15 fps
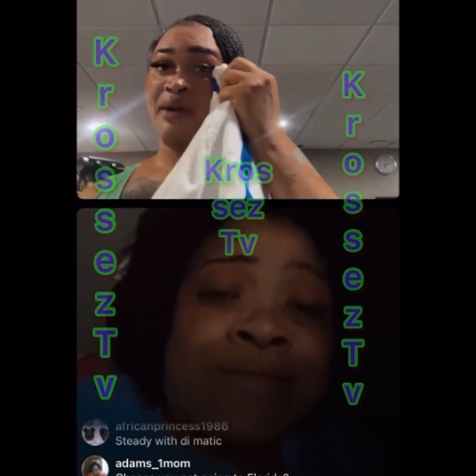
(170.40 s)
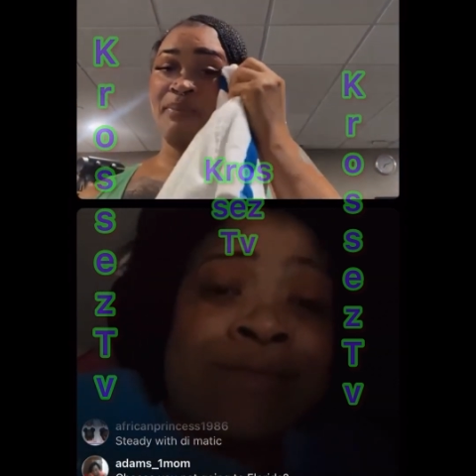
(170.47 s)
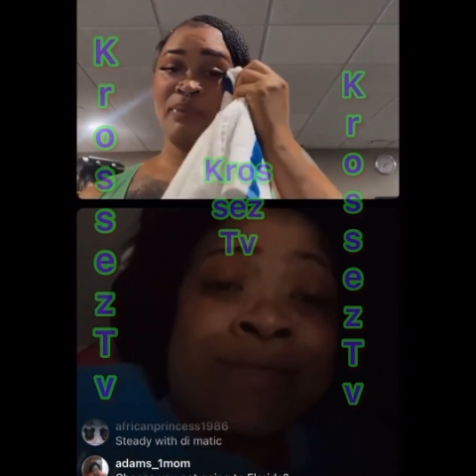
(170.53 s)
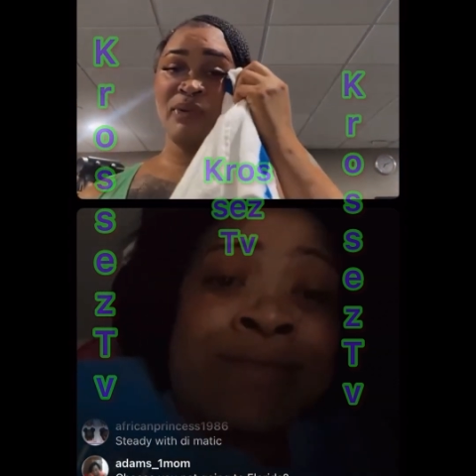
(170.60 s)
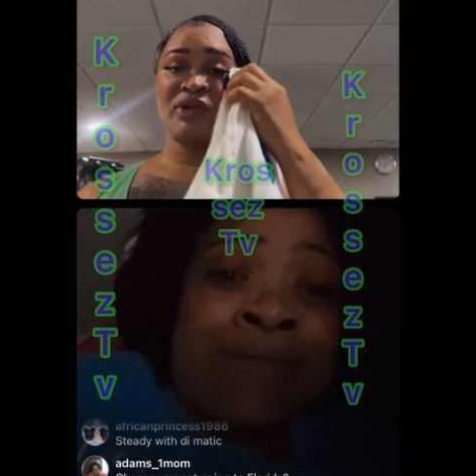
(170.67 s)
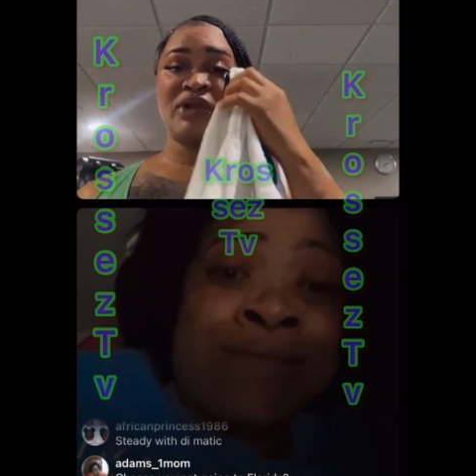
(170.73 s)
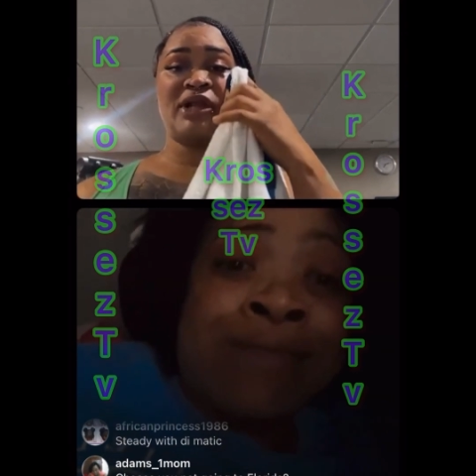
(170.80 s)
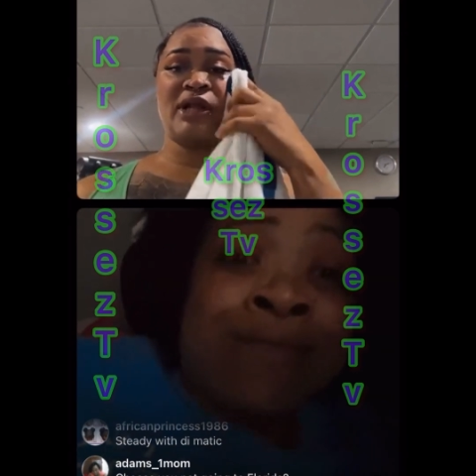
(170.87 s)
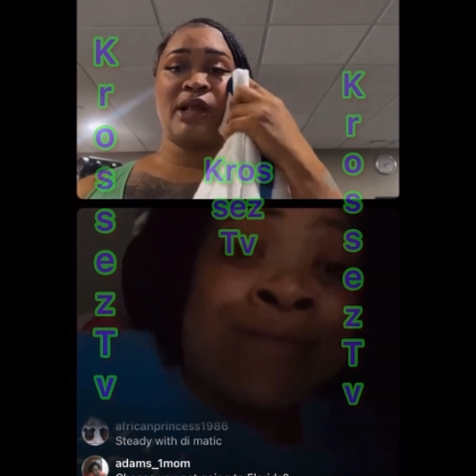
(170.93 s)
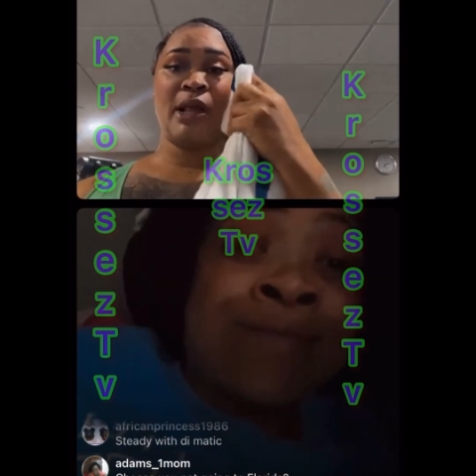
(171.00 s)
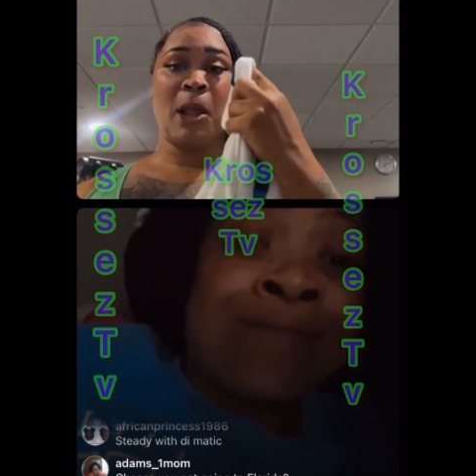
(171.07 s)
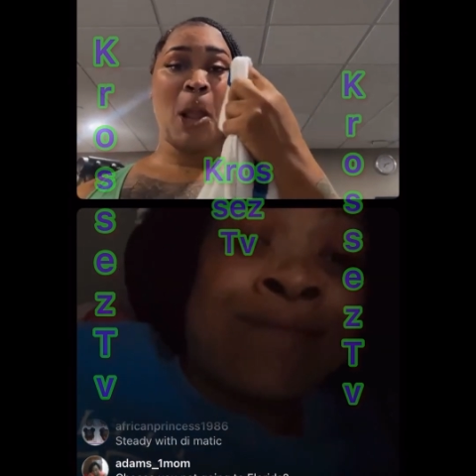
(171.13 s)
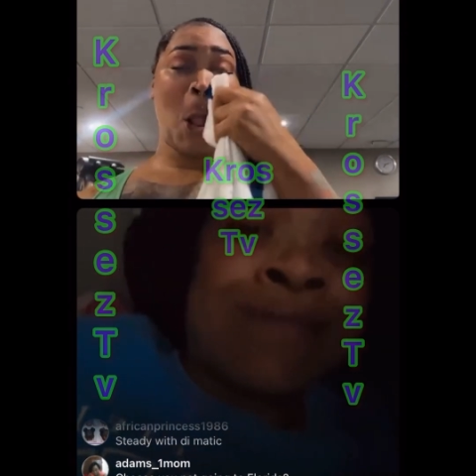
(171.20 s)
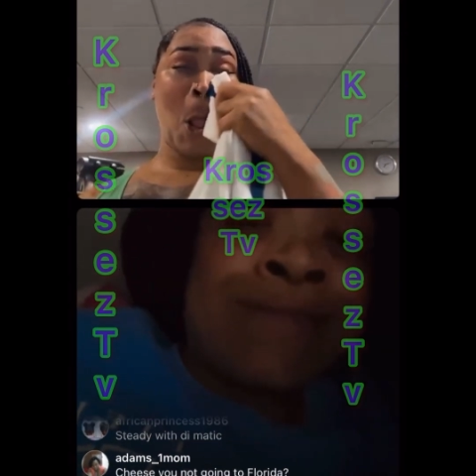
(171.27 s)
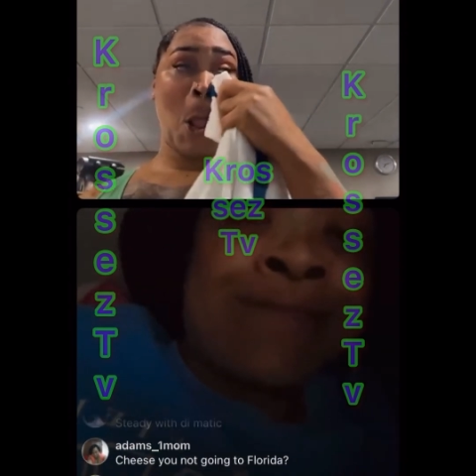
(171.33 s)
ai
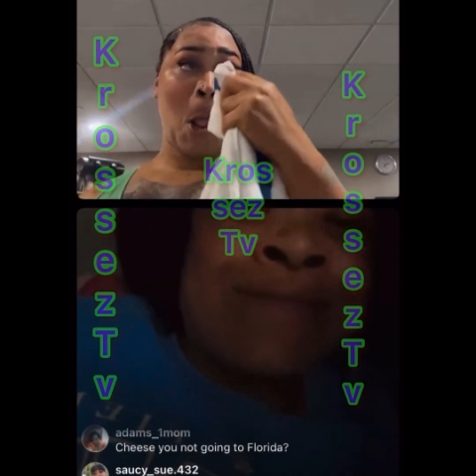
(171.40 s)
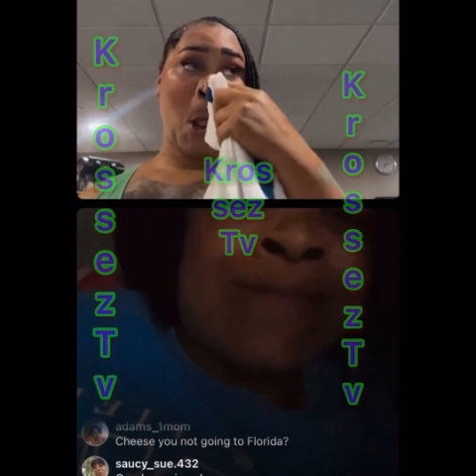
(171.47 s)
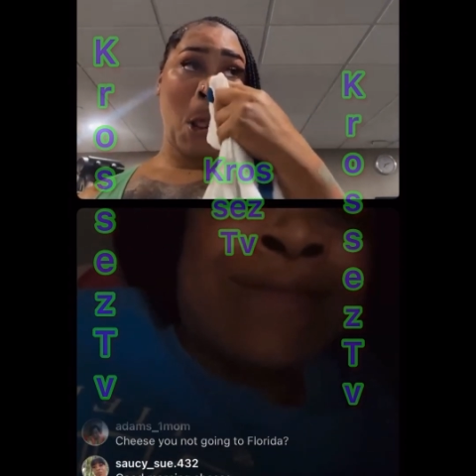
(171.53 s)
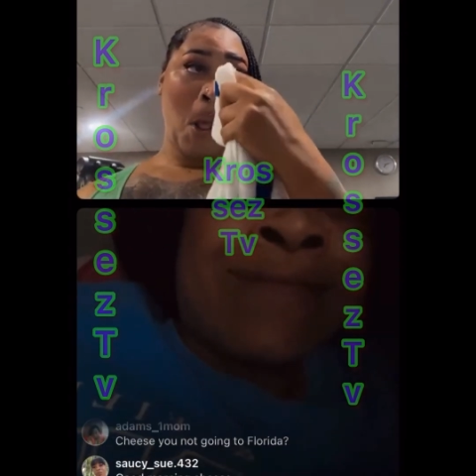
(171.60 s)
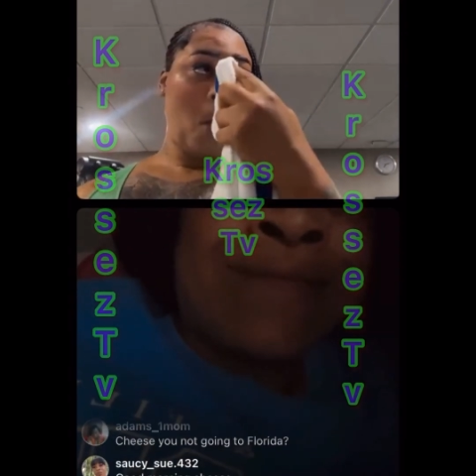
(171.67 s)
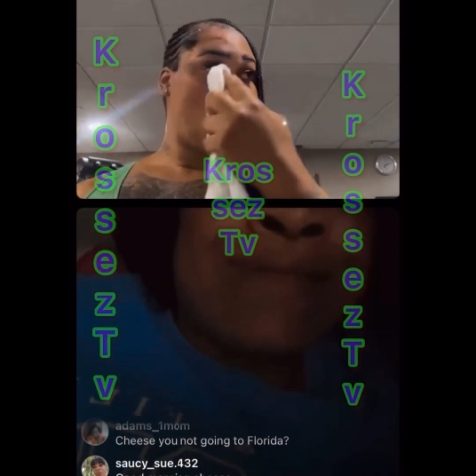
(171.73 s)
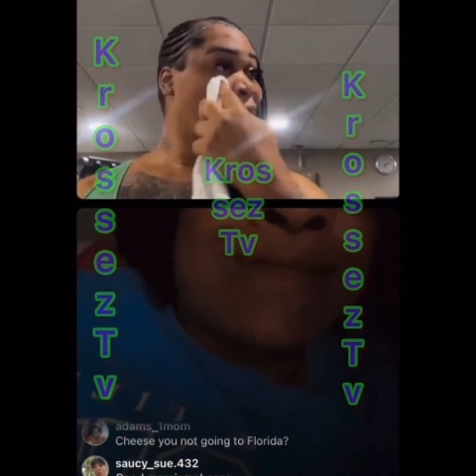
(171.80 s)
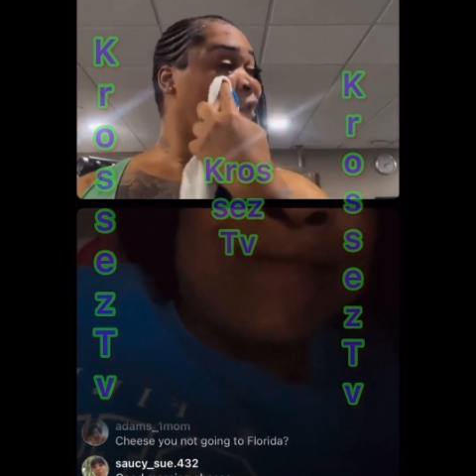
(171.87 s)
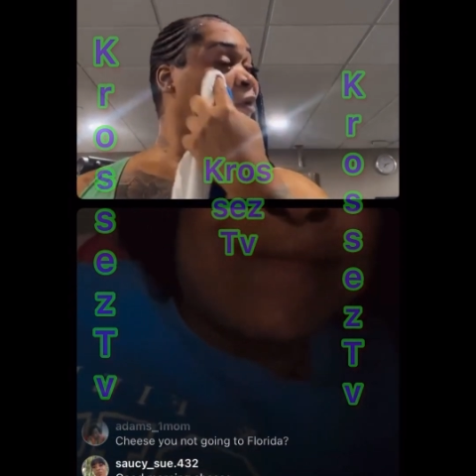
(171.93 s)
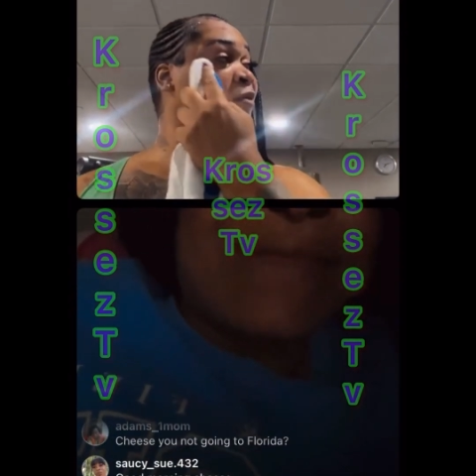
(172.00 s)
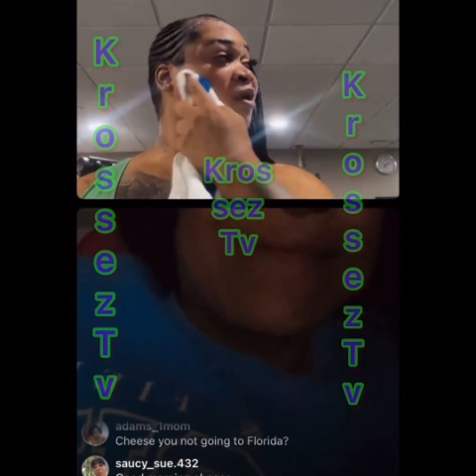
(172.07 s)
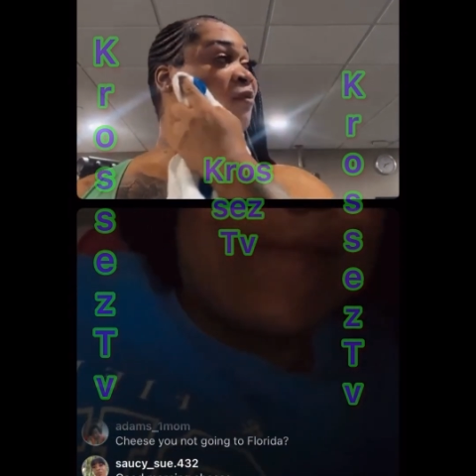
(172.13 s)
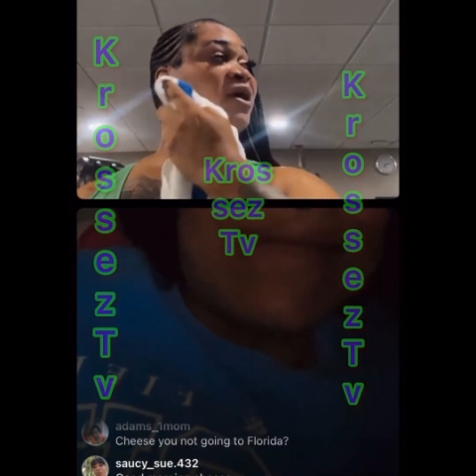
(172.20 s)
poste. Să